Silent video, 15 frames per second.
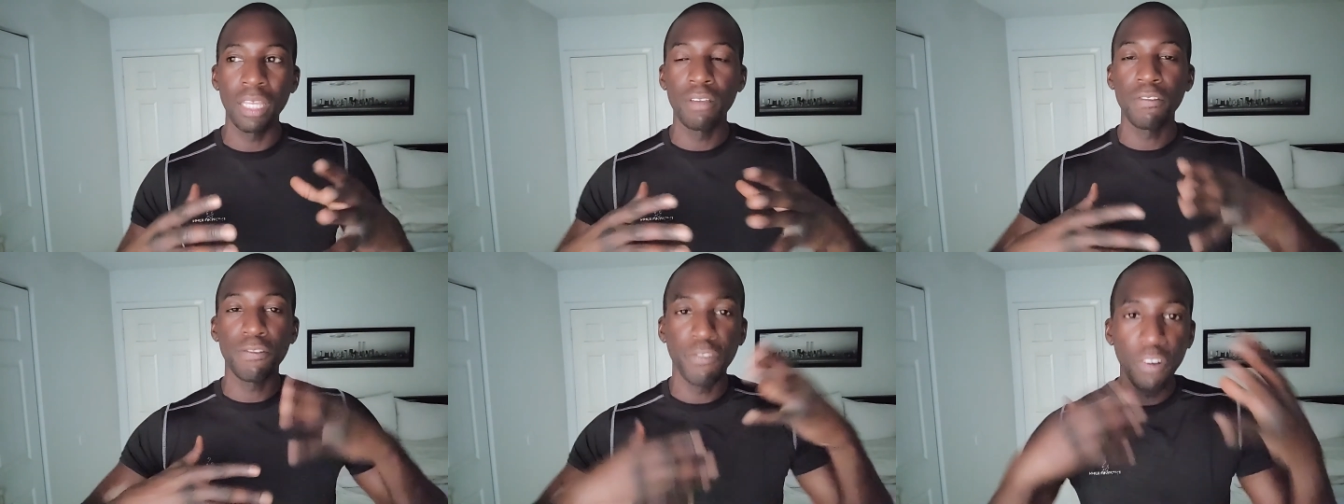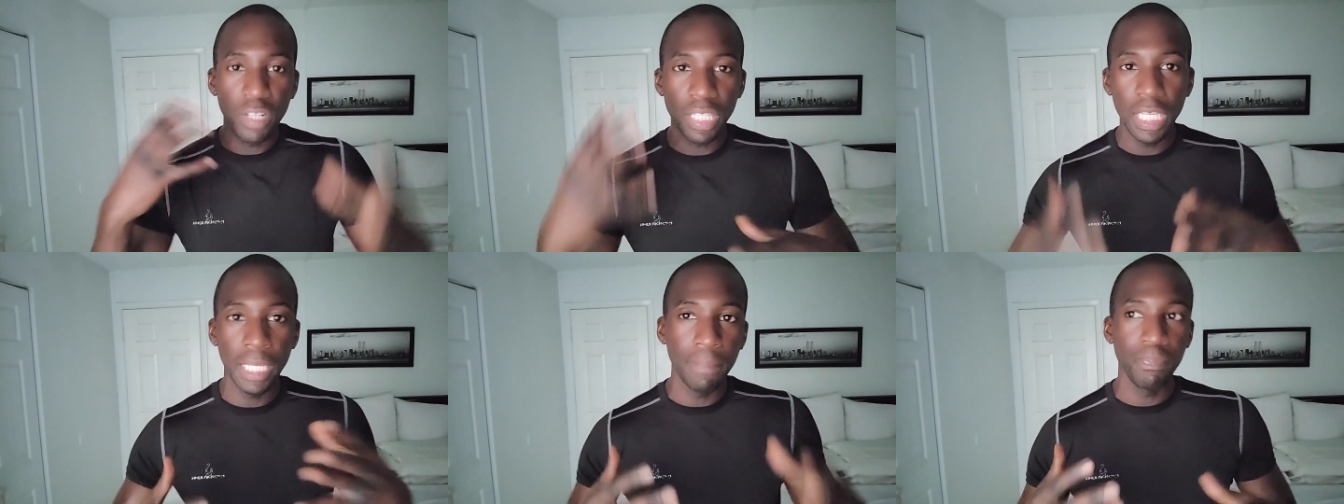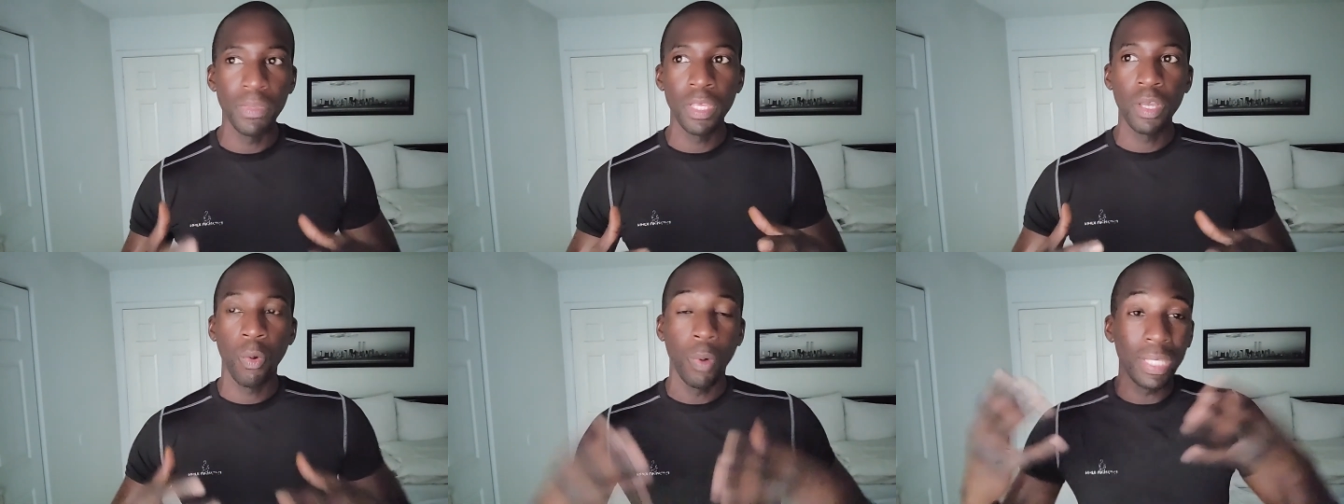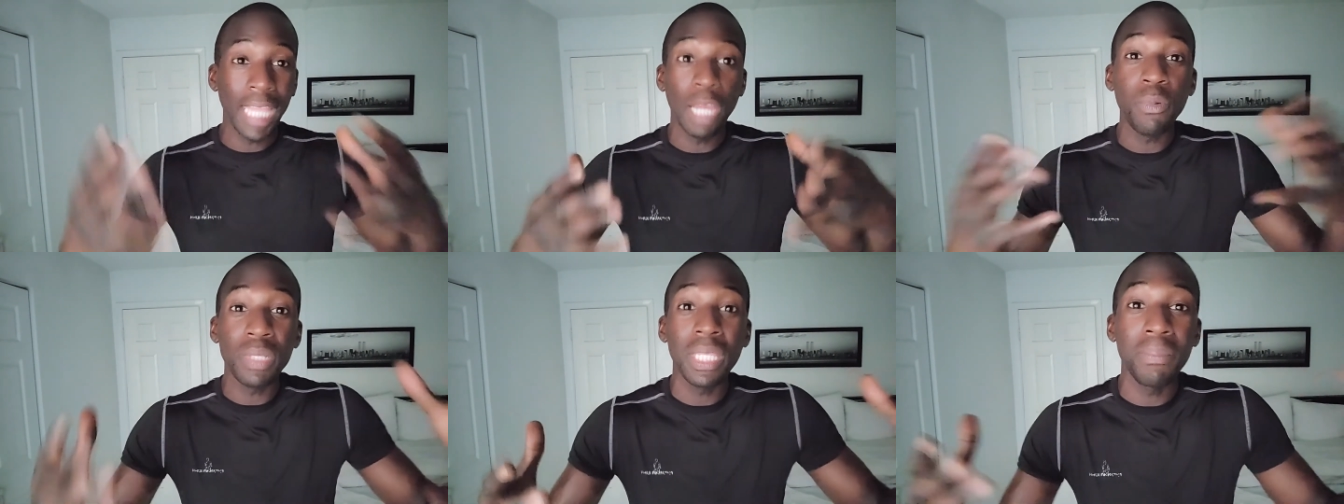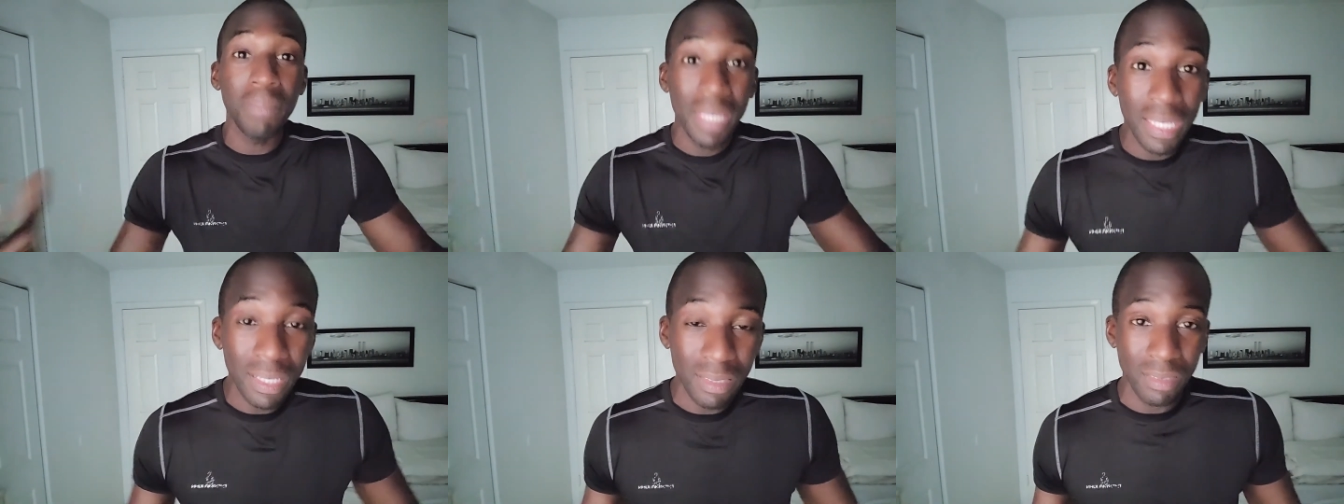fully what that really
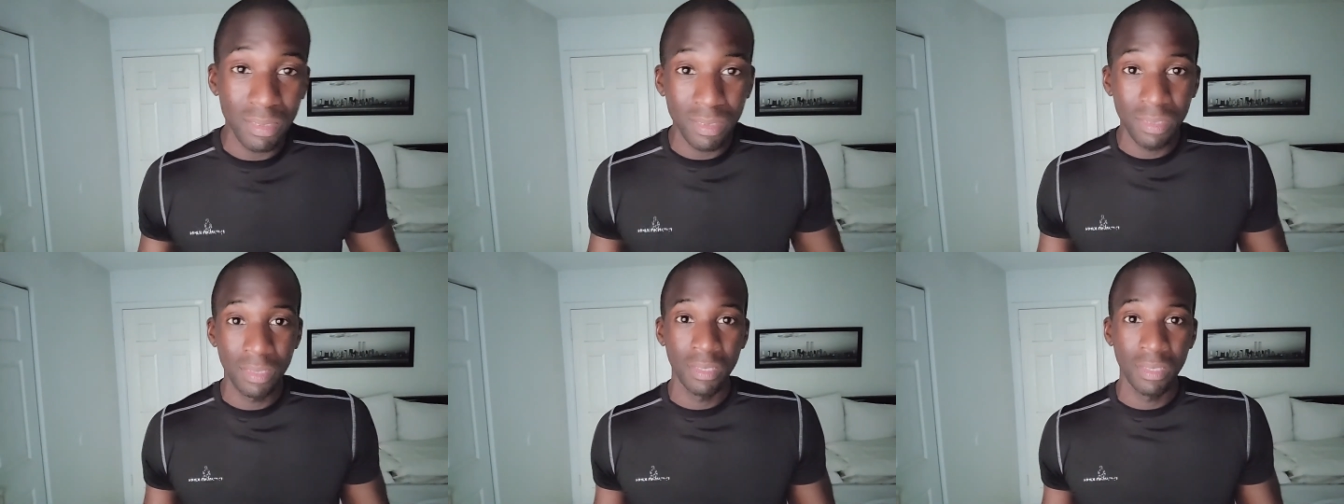means.